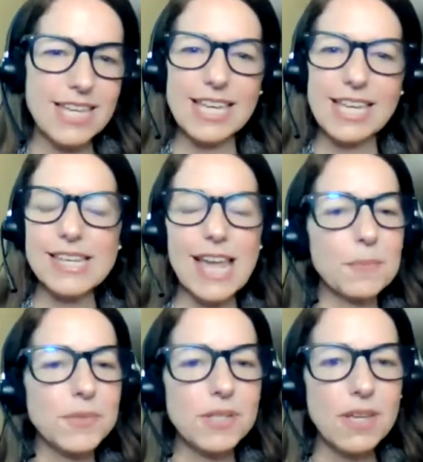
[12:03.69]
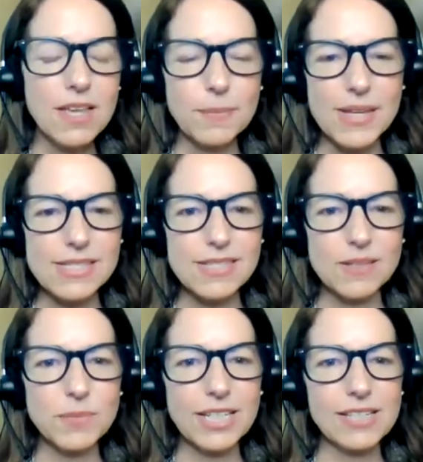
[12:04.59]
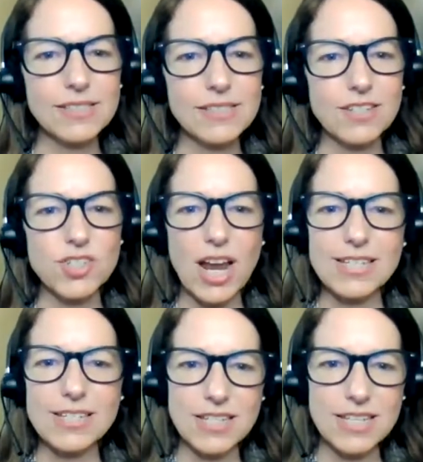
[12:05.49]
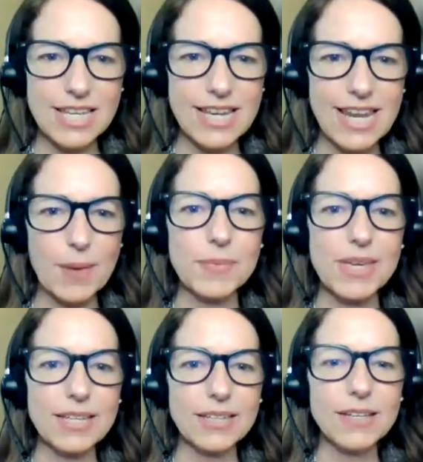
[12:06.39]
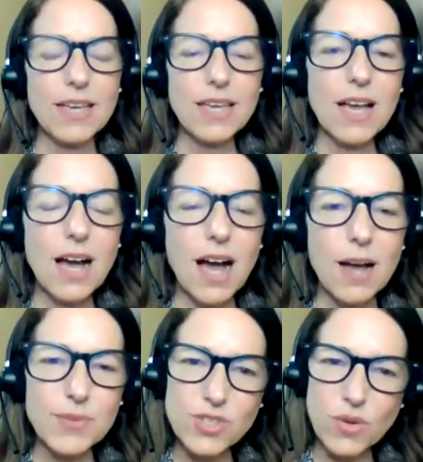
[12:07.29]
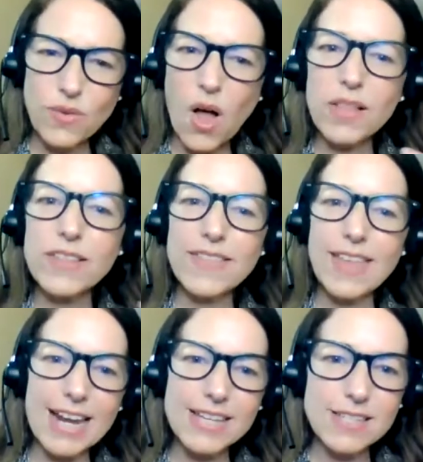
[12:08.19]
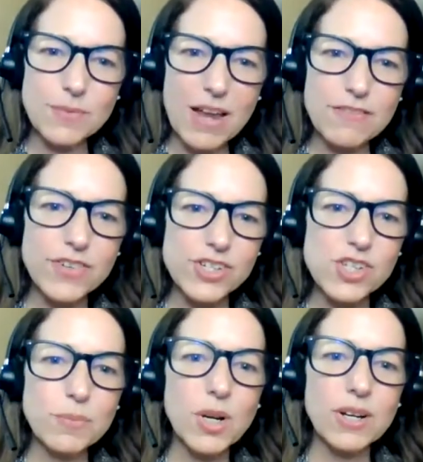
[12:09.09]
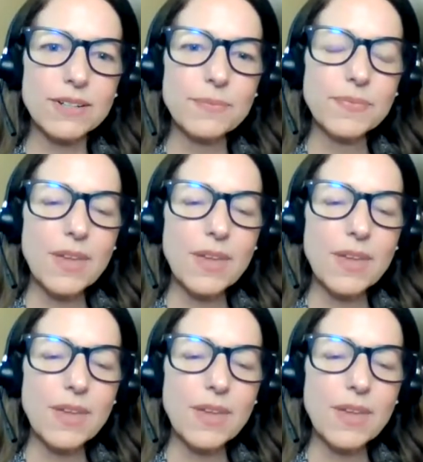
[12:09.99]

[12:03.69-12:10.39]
He kidnapped my siblings and tried to kidnap me. And so all of that is in my first book.